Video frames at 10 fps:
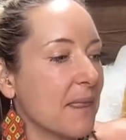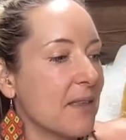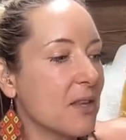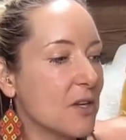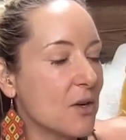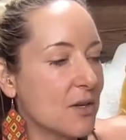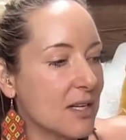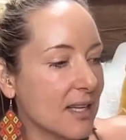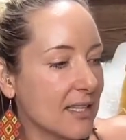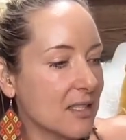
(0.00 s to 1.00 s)
in the
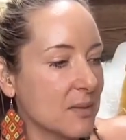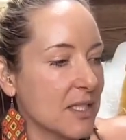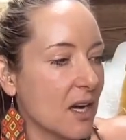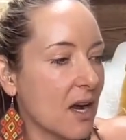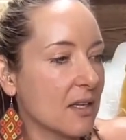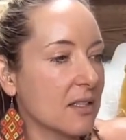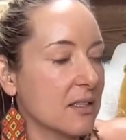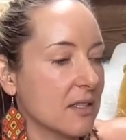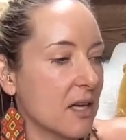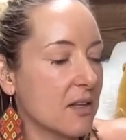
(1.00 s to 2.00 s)
yoga class that we talked
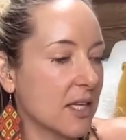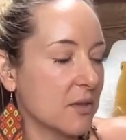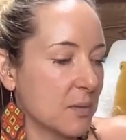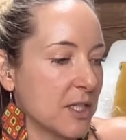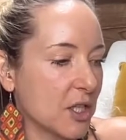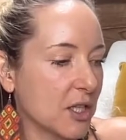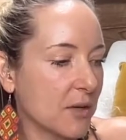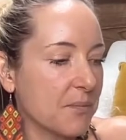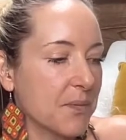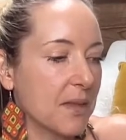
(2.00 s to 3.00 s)
t- that we took,